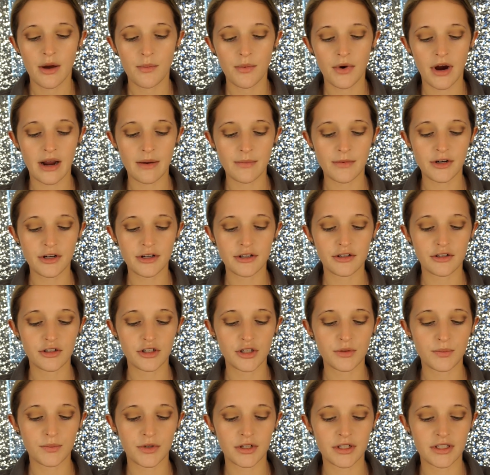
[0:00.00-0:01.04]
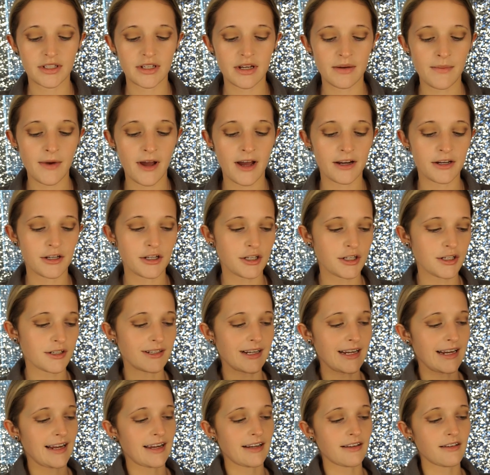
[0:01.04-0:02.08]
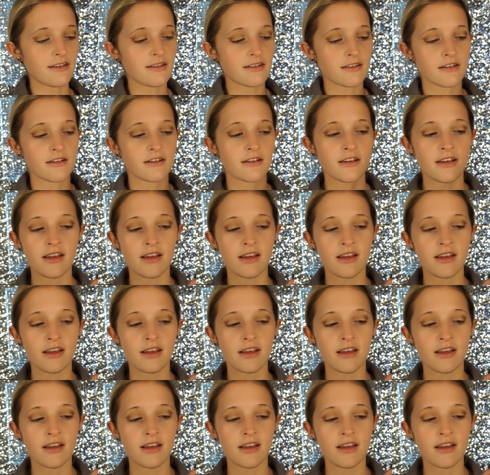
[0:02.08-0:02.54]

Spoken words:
primer, and you just put some on your hands